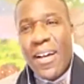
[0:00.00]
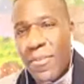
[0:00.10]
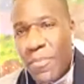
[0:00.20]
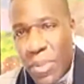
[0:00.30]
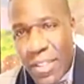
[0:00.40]

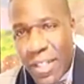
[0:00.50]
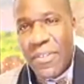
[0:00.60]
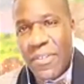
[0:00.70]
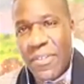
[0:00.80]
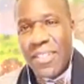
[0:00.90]

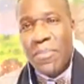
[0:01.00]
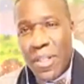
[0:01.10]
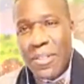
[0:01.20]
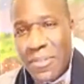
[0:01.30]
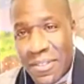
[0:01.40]
beloved
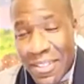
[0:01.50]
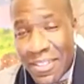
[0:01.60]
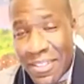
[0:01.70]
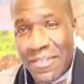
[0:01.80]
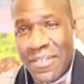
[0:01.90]
brothers and
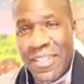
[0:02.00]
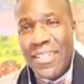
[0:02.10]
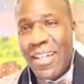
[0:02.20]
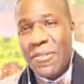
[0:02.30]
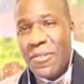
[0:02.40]
sisters said, Dr.